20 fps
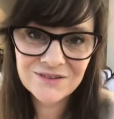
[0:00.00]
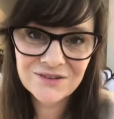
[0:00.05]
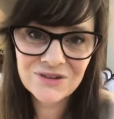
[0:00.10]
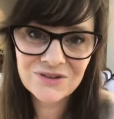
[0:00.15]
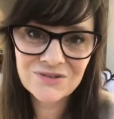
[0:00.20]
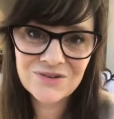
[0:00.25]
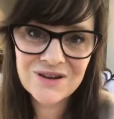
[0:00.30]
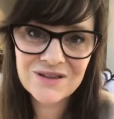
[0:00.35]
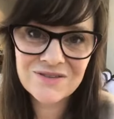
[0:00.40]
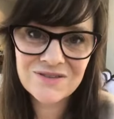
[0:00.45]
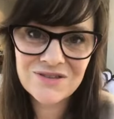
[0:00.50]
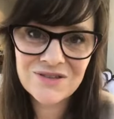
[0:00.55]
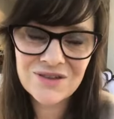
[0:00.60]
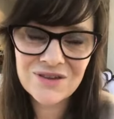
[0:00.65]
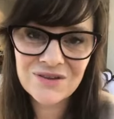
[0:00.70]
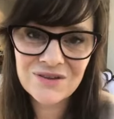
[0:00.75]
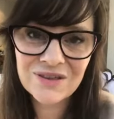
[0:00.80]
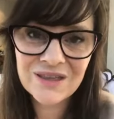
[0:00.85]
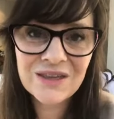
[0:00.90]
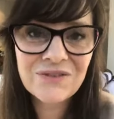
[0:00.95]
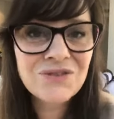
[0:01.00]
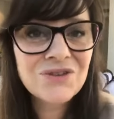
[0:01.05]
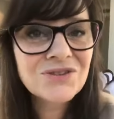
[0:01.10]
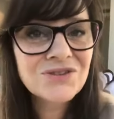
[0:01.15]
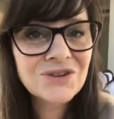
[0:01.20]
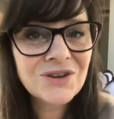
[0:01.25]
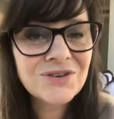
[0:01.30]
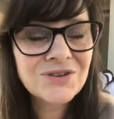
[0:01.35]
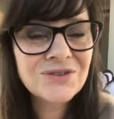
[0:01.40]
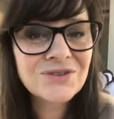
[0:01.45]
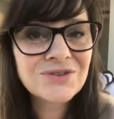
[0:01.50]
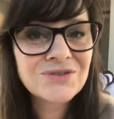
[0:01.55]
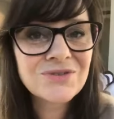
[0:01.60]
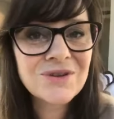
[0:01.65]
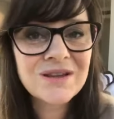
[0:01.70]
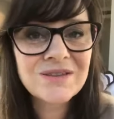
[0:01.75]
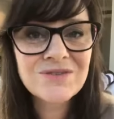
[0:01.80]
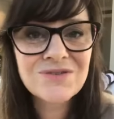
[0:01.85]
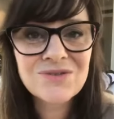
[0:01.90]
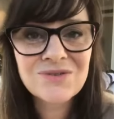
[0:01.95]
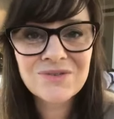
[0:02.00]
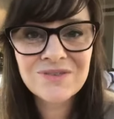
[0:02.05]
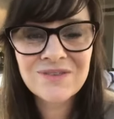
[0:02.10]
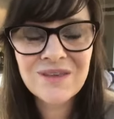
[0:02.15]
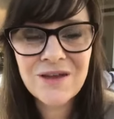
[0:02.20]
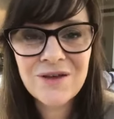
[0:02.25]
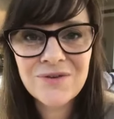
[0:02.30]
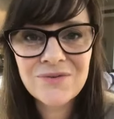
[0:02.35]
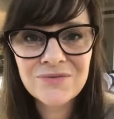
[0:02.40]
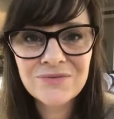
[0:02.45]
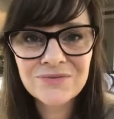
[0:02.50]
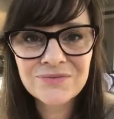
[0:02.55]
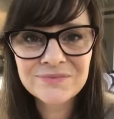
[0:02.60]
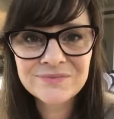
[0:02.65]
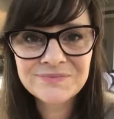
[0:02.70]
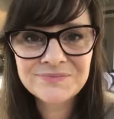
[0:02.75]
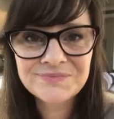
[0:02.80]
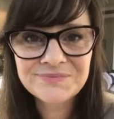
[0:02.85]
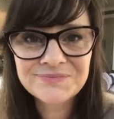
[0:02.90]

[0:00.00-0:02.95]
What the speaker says: to trust you if you don't trust yourself?